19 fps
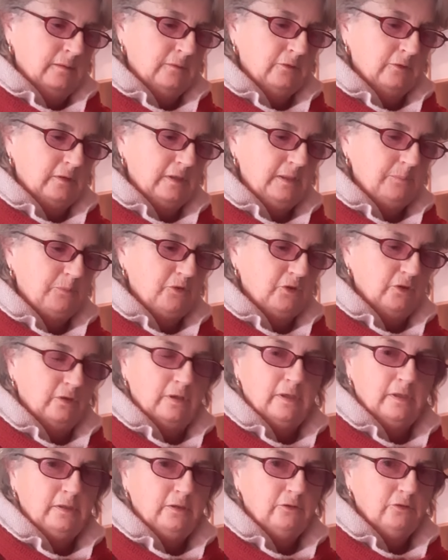So keep
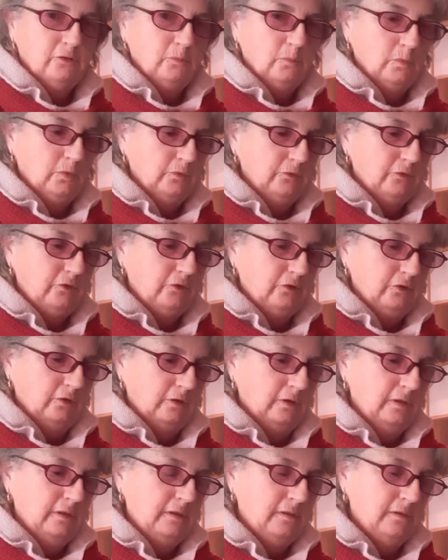turning it. You don't want to
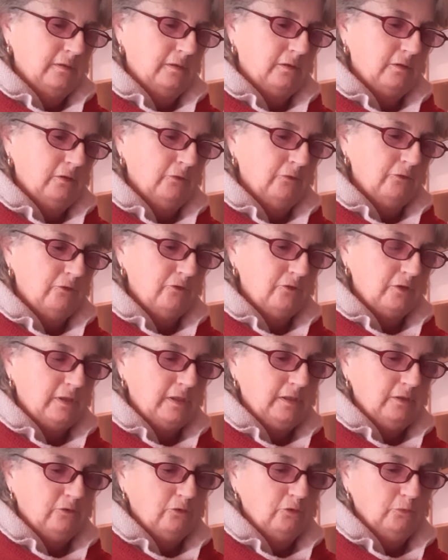concentrate your
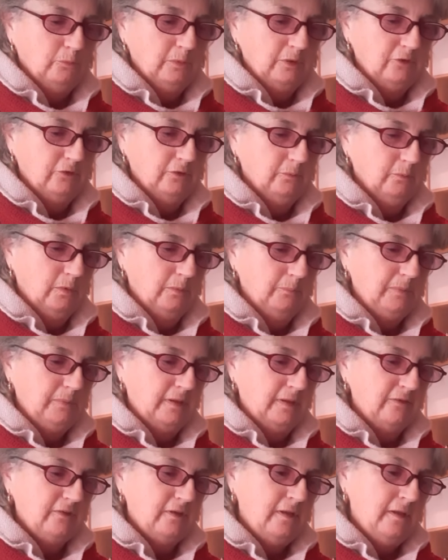heat too much in one
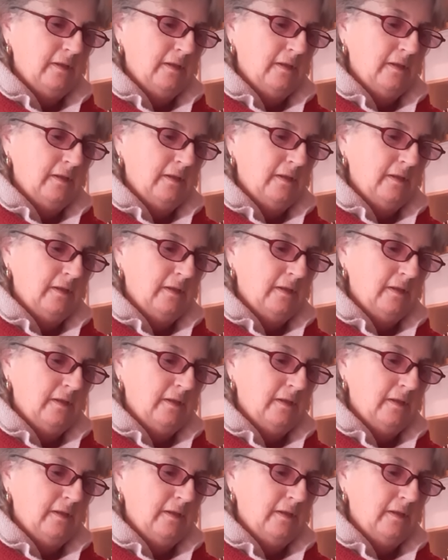place,